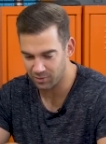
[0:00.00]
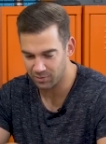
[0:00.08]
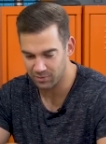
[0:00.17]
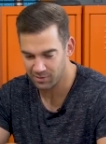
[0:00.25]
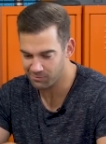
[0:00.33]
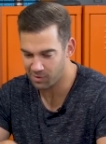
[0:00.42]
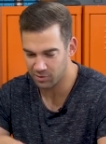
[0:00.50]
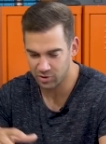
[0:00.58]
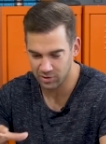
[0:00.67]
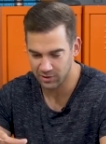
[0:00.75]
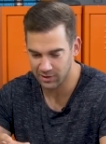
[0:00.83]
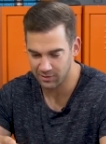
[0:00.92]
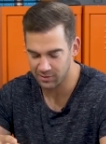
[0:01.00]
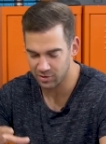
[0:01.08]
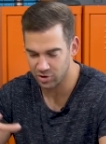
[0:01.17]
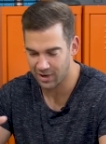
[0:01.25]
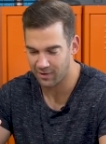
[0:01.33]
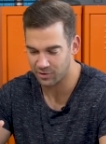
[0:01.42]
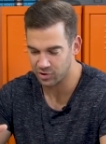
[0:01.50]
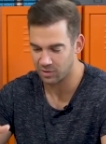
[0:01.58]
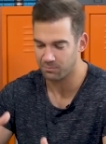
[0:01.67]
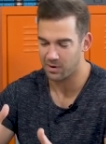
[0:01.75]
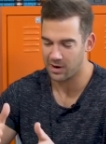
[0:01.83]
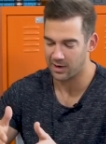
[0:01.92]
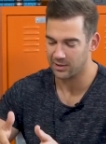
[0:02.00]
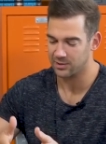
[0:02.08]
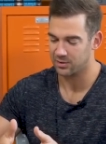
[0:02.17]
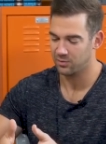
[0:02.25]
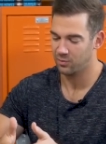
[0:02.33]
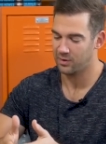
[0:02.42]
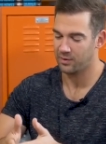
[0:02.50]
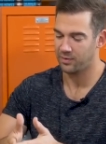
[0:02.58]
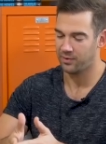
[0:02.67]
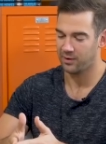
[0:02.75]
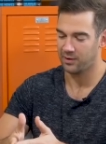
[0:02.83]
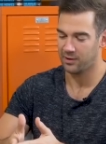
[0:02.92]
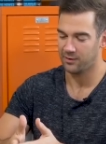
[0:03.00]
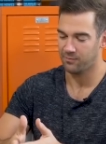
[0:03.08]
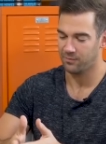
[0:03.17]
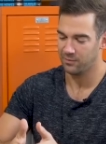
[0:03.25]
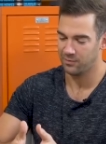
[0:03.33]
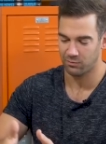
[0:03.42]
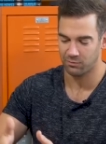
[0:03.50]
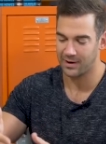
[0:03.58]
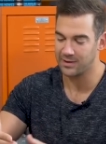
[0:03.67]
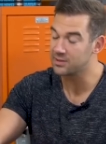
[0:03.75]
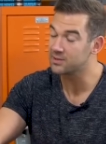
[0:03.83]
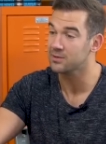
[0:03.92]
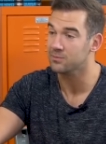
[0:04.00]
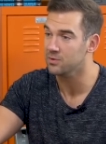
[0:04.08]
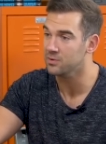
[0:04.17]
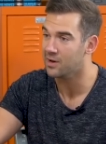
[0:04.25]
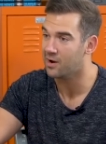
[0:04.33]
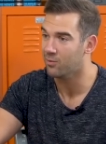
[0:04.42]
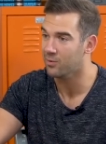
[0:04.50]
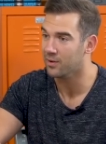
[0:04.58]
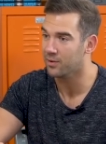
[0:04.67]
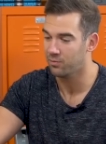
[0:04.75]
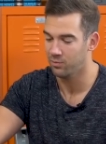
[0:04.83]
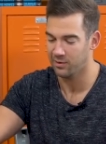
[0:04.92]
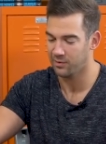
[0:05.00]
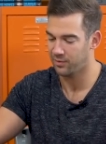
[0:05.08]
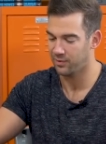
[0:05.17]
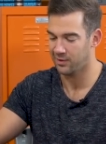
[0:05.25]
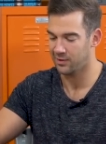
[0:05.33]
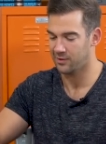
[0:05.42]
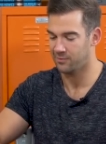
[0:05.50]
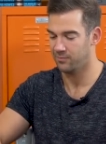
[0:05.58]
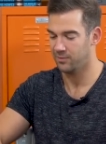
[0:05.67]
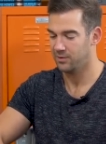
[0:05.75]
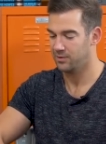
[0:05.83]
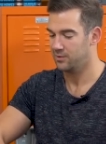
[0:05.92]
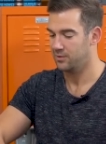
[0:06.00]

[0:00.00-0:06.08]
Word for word: you, emotionally challenging your mind, with uh, the racism you dealt with, with um,